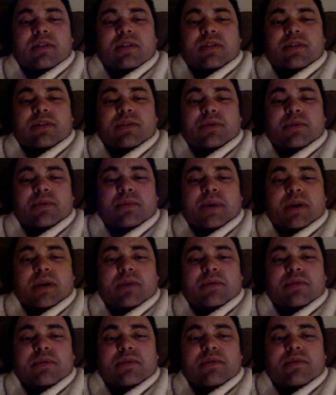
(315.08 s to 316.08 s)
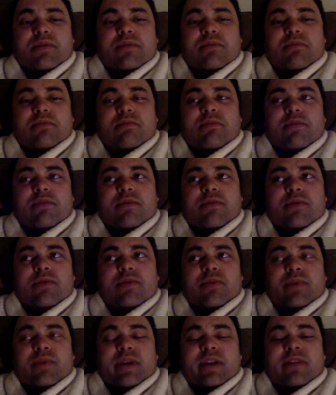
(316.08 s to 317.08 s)
do about
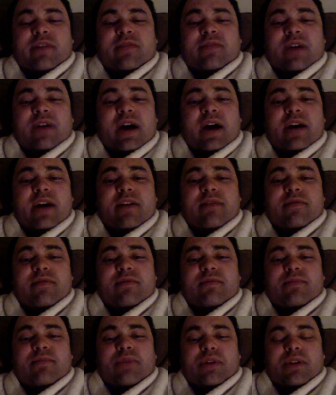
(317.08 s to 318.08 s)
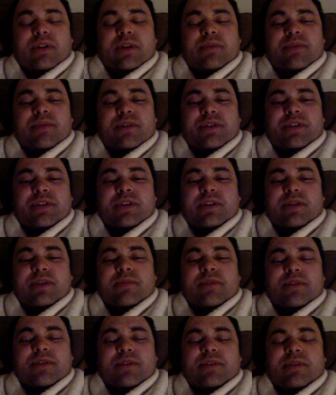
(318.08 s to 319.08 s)
three to five pull-ups or
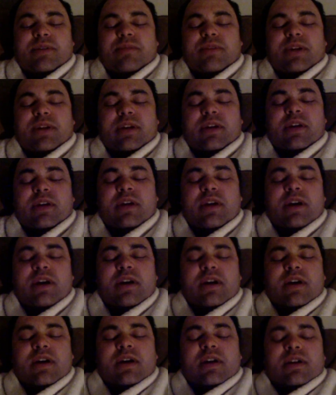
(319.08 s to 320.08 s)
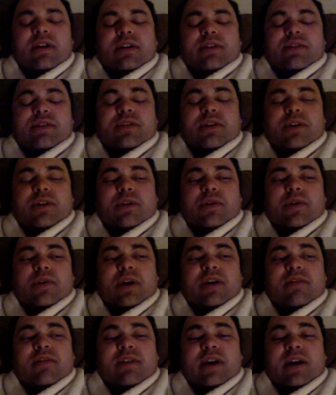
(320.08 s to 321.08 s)
chin-ups or something. So
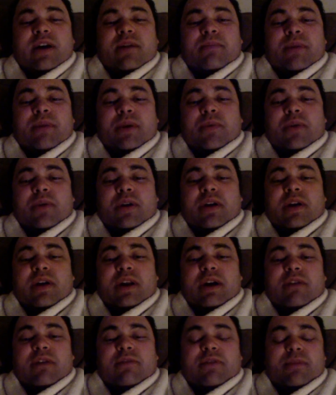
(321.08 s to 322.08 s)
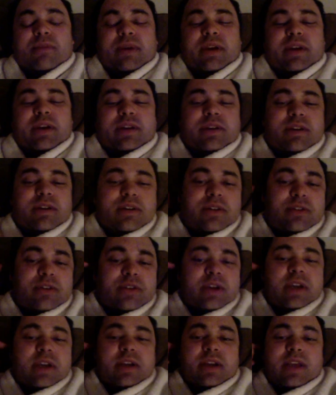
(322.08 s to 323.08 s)
I've got my work cut out for me, I'm
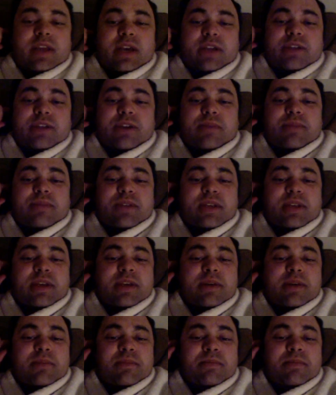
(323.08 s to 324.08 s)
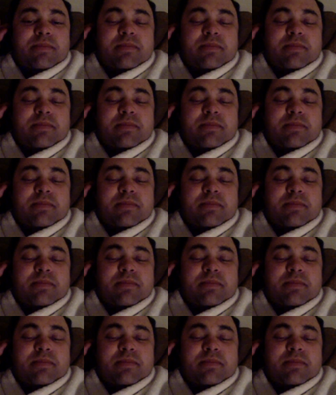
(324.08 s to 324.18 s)
trying to catch up to him.